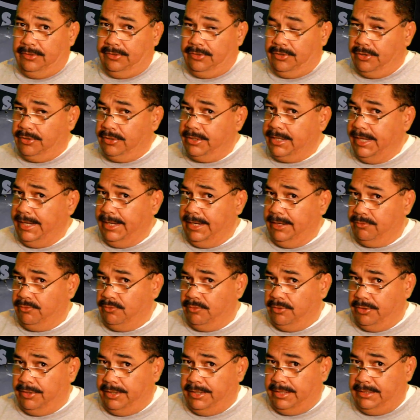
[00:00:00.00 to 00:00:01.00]
They're
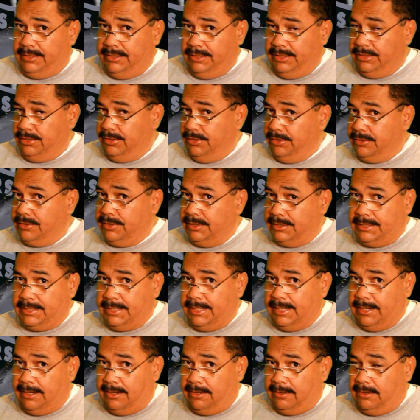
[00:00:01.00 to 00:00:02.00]
getting worried. You could
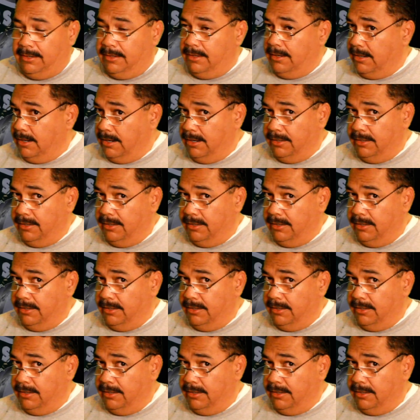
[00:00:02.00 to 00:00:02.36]
tell.